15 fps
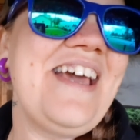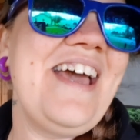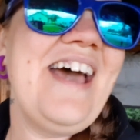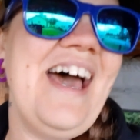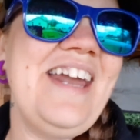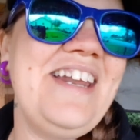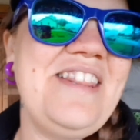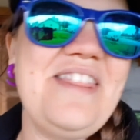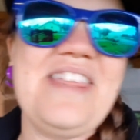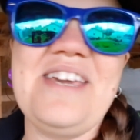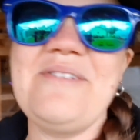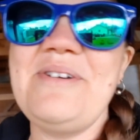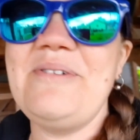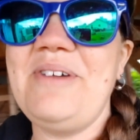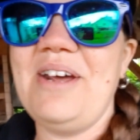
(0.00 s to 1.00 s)
I didn't think
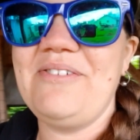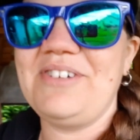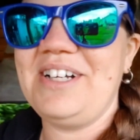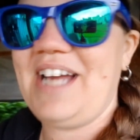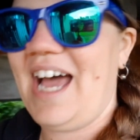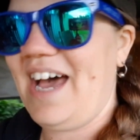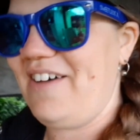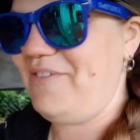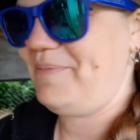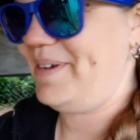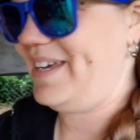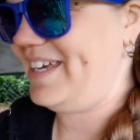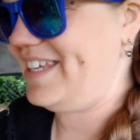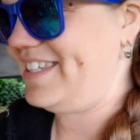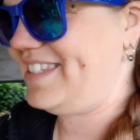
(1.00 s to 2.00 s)
we would ever have
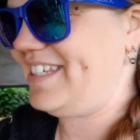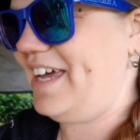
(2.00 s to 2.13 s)
pigs.